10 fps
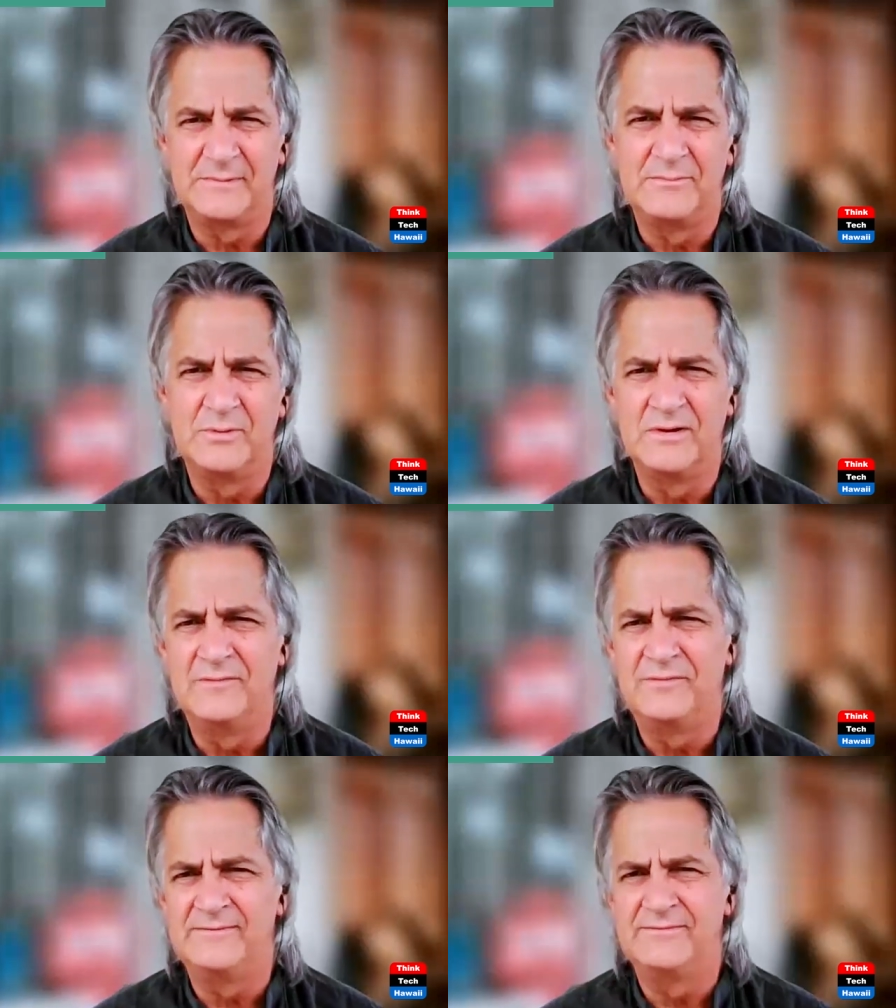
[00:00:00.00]
I'm more in
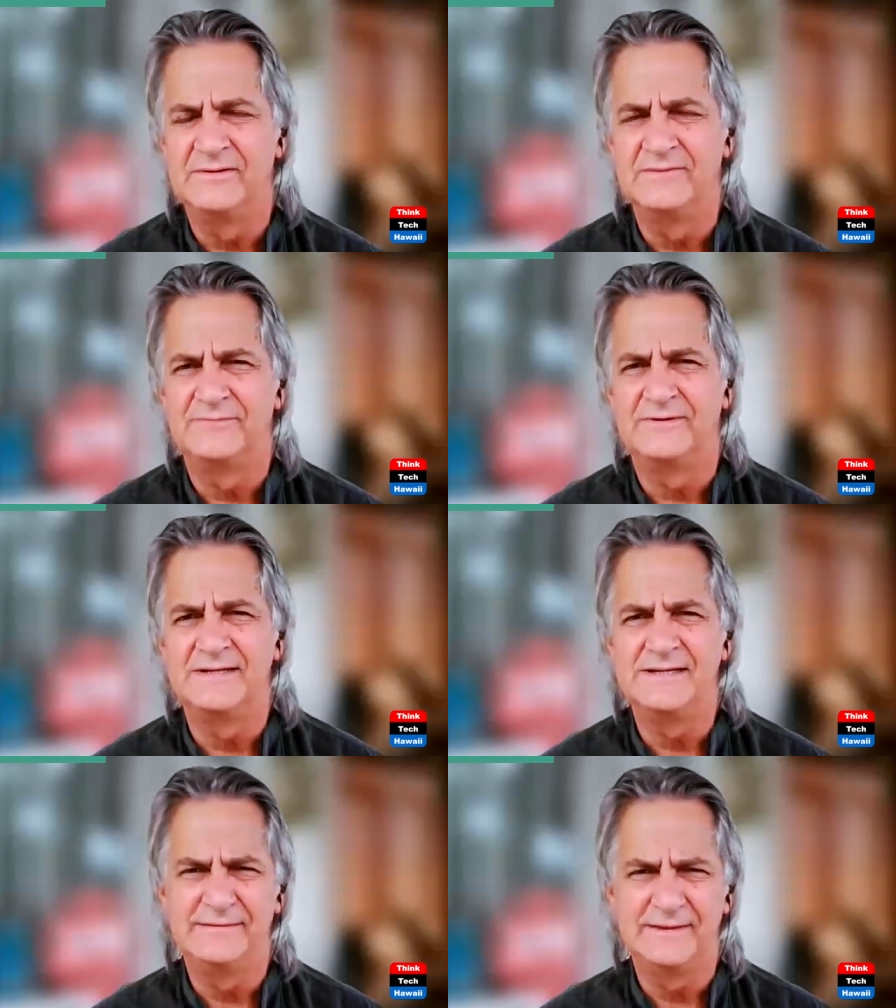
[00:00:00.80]
favor of uh,
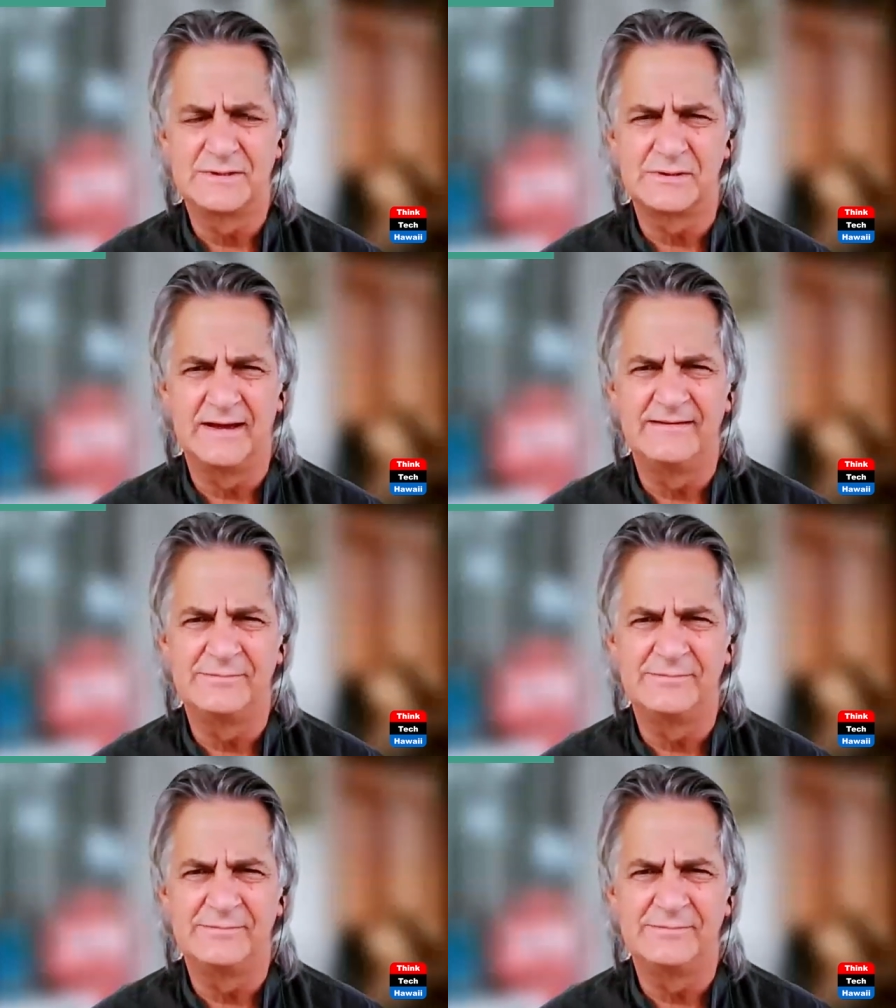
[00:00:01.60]
decentralized